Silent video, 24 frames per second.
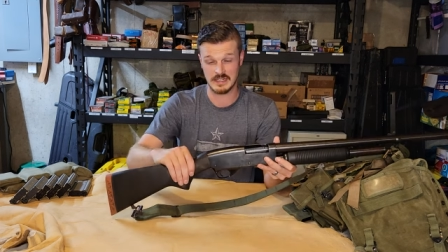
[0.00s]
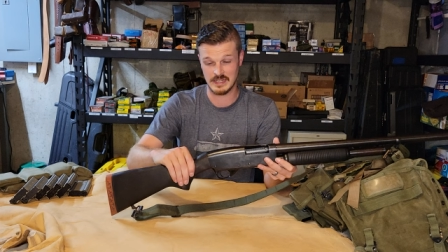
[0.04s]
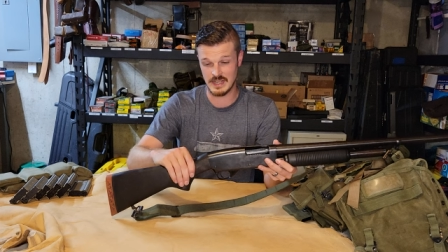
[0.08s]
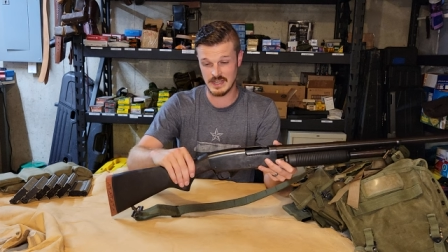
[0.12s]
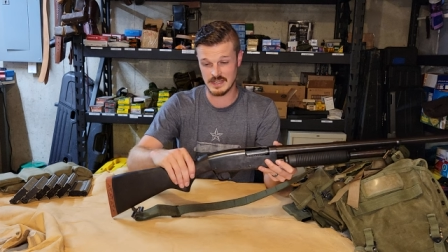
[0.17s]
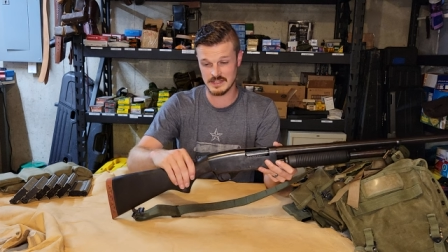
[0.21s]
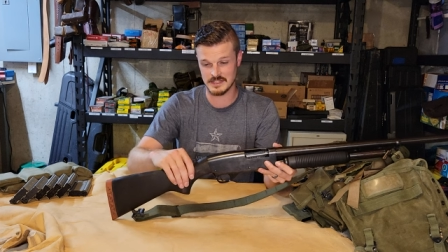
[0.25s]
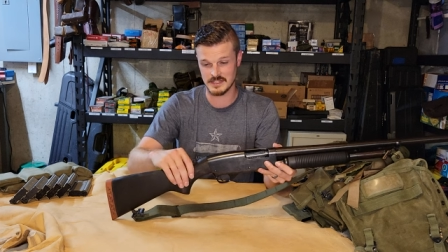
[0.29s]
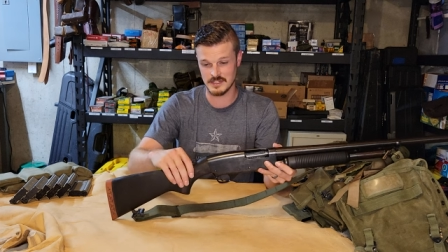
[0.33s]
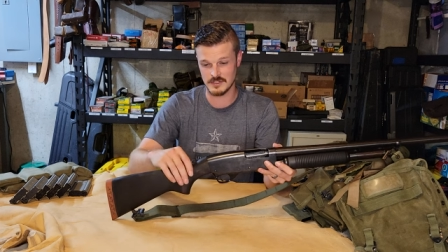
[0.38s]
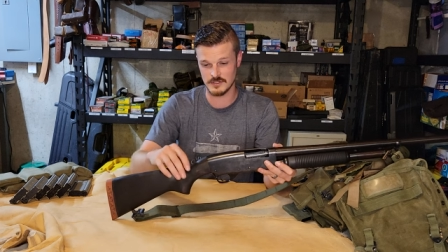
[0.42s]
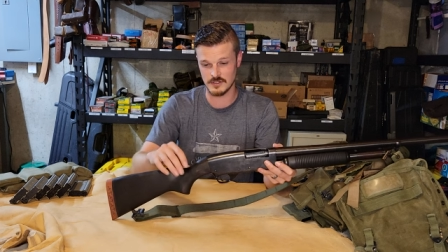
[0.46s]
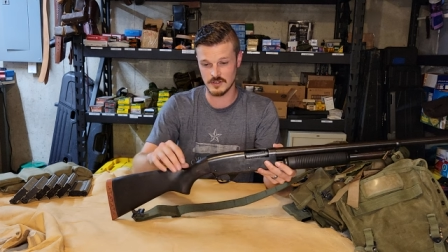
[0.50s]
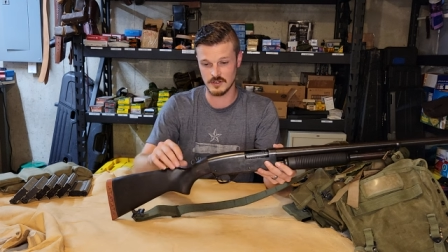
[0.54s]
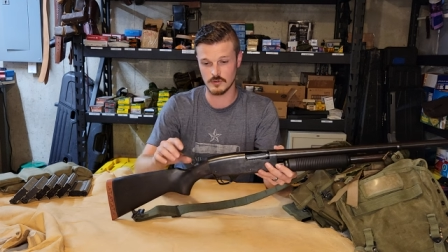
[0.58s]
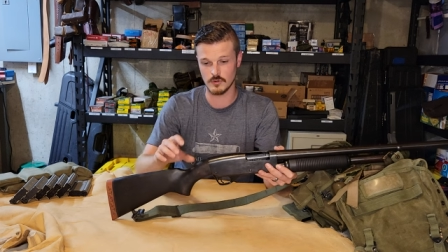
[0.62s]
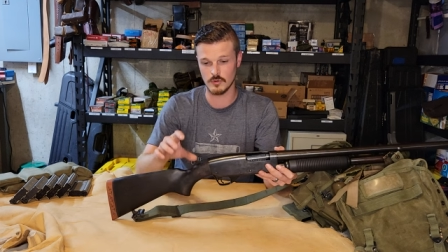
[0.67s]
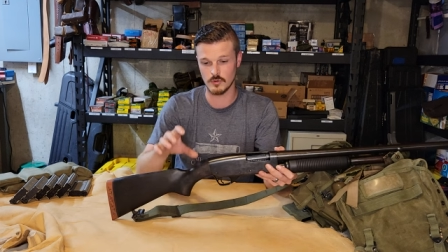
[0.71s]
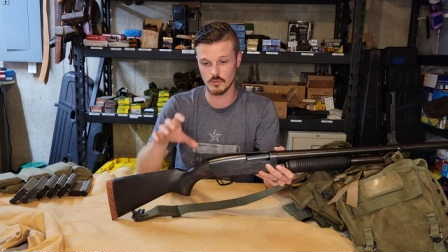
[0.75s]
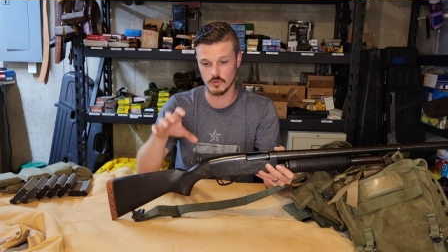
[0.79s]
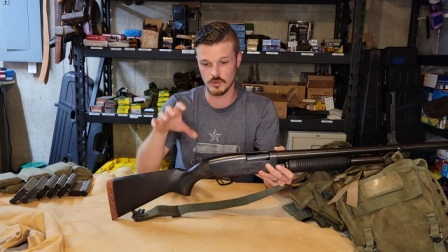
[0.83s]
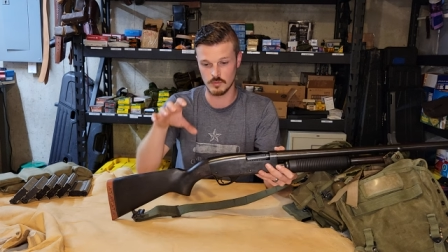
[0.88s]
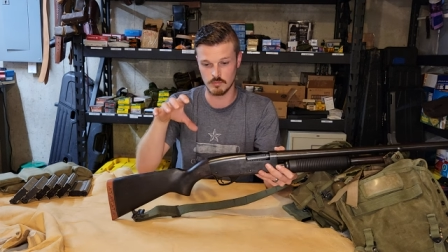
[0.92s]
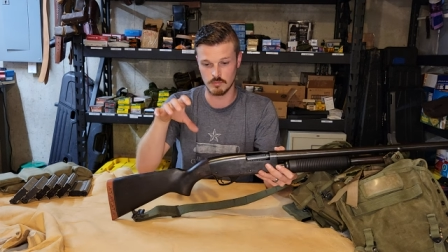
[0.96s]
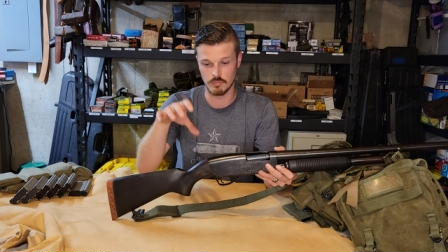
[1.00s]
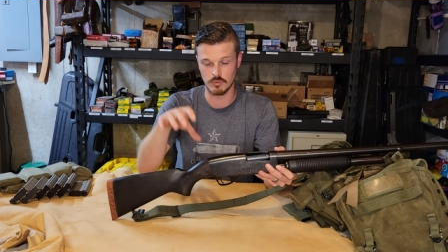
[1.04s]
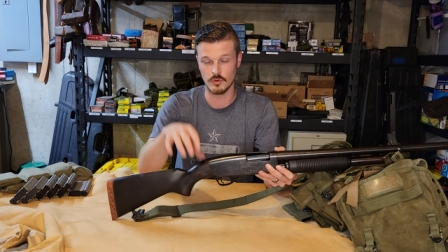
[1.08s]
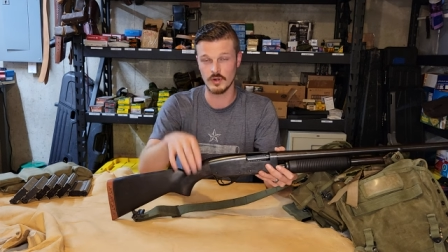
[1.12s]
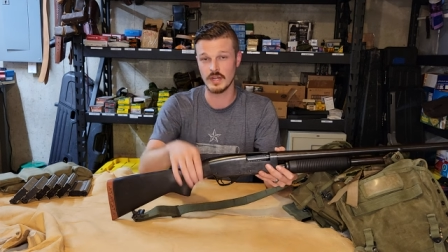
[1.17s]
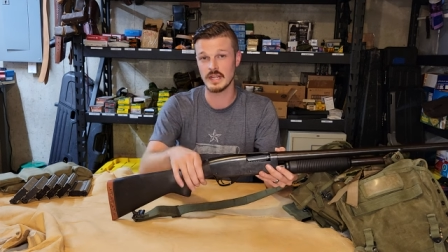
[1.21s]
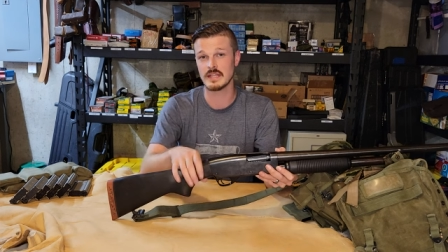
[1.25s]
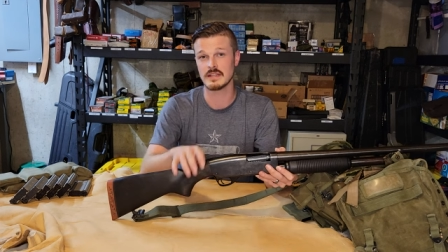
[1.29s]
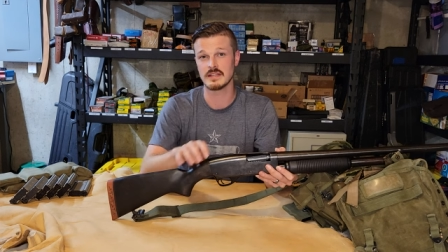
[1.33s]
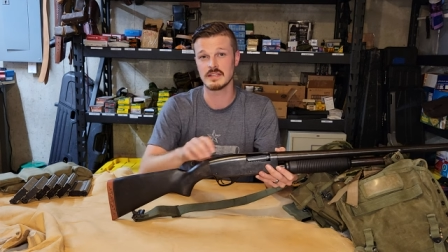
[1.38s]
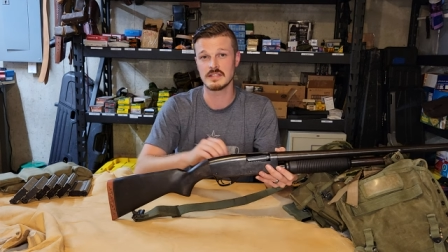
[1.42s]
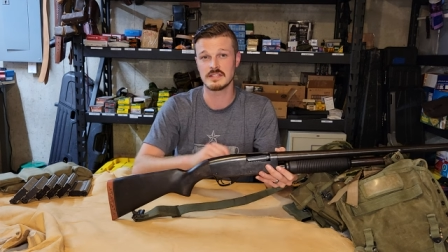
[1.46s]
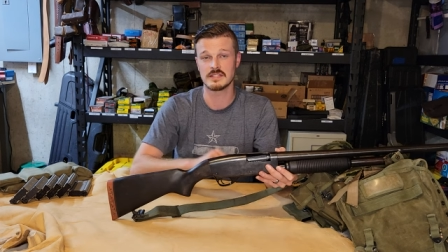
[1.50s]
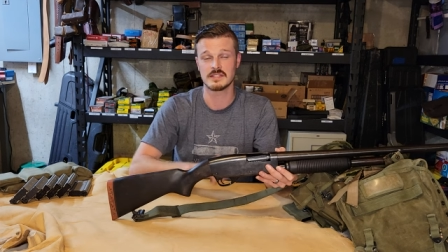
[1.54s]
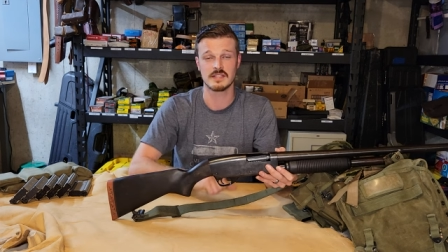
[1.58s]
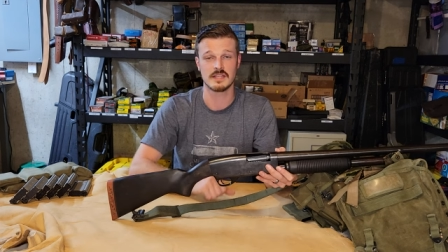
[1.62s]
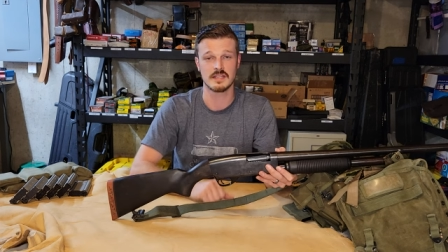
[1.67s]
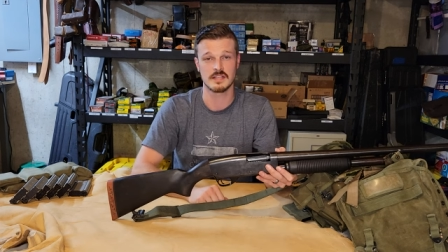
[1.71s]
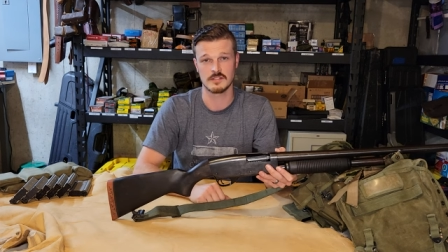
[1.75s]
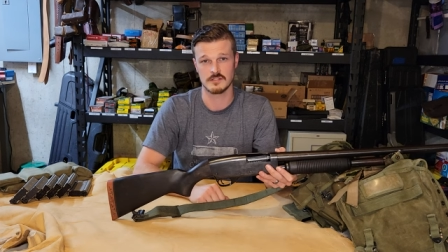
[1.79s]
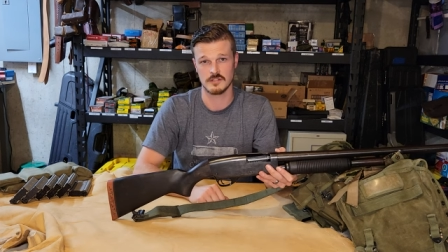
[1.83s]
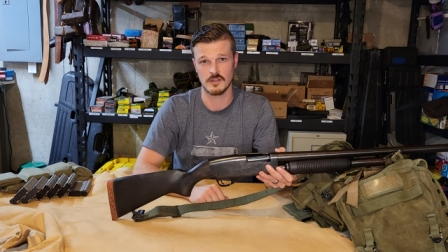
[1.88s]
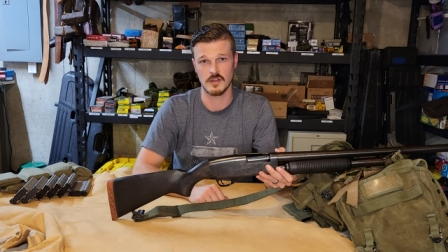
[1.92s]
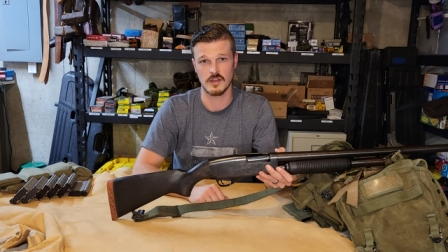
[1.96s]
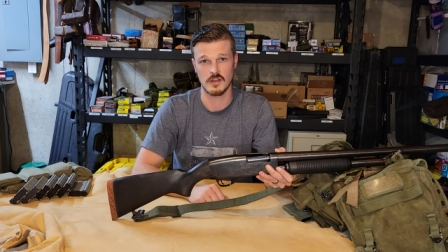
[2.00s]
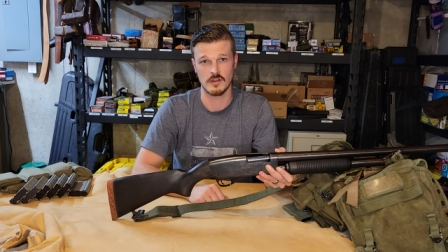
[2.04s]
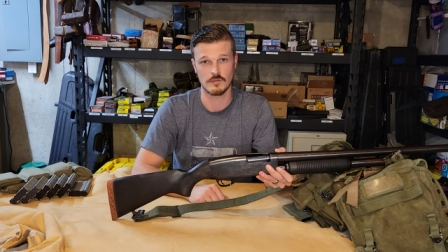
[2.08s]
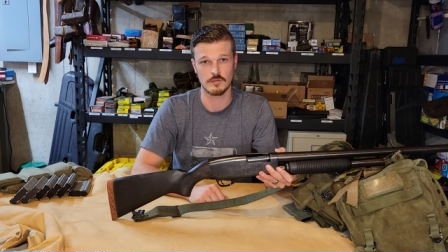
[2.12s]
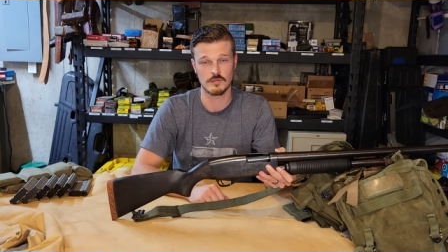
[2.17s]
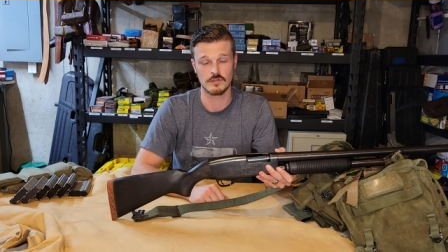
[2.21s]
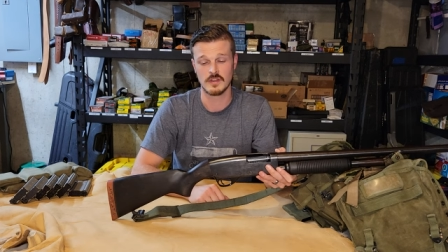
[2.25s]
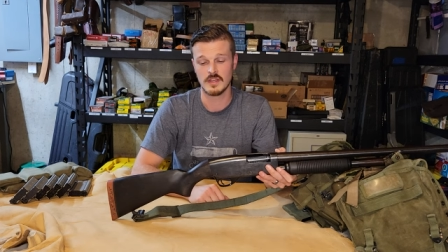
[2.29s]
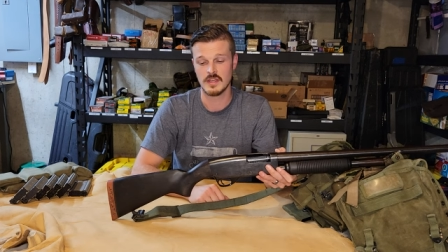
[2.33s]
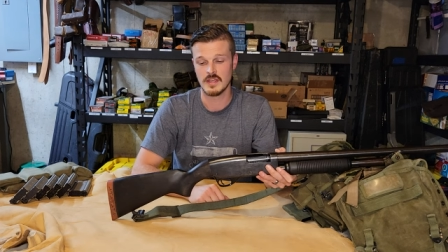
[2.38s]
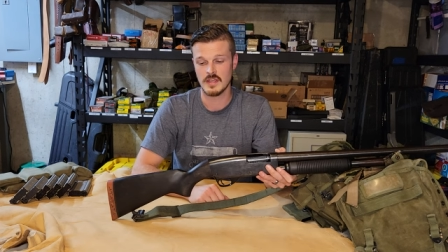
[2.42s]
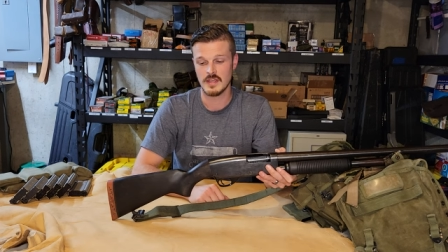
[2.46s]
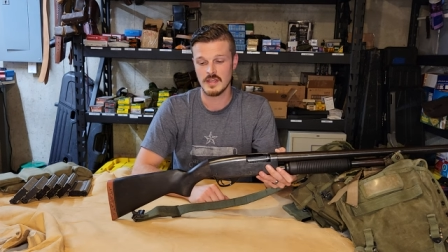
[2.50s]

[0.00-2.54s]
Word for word: nasty jungle, would break these things off,